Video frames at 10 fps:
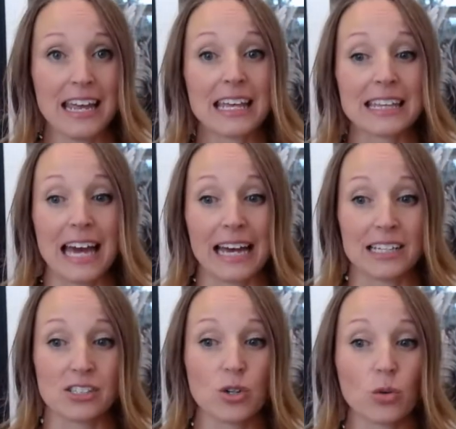that
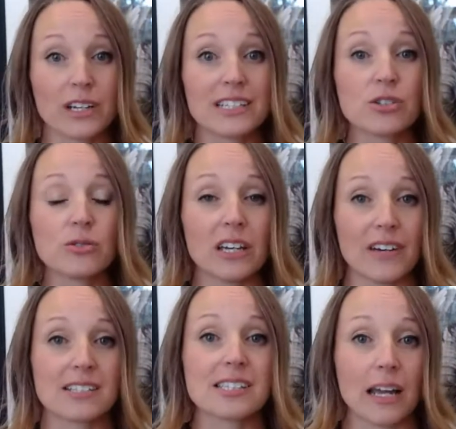is going to give
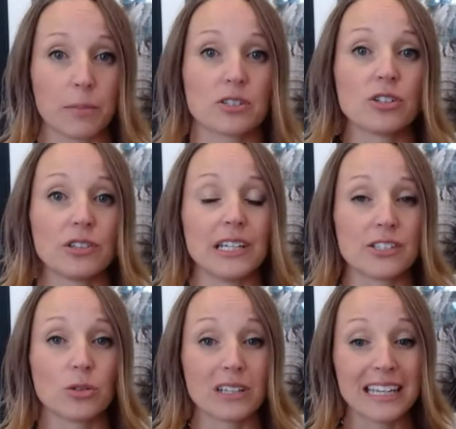us the opportunity
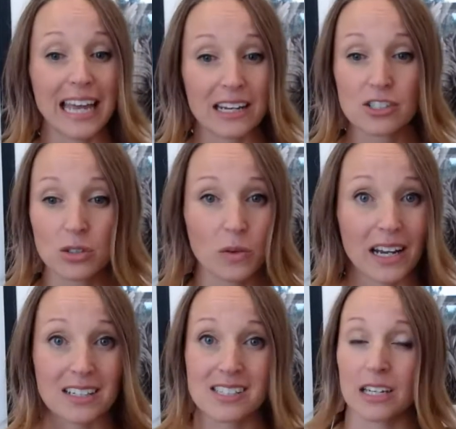to engage in
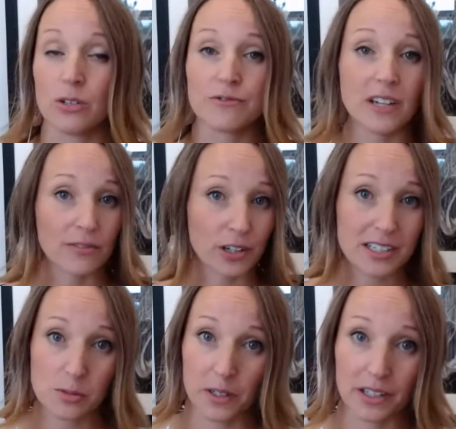ways that you've never
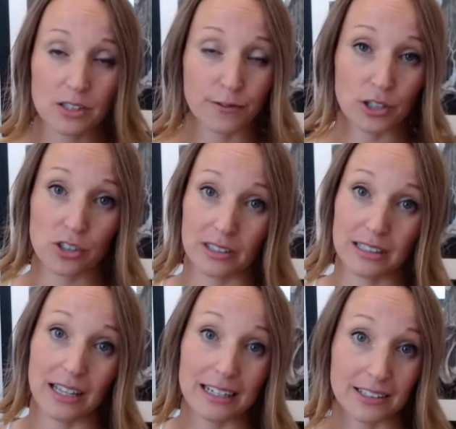experienced virtually,
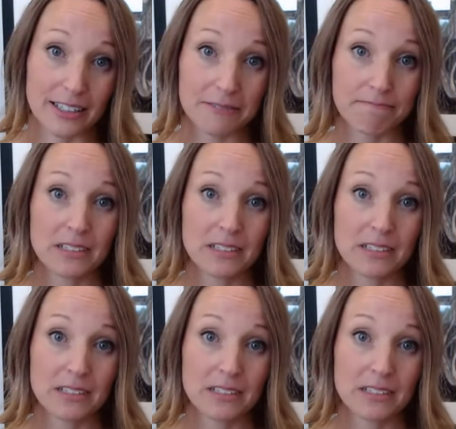likely.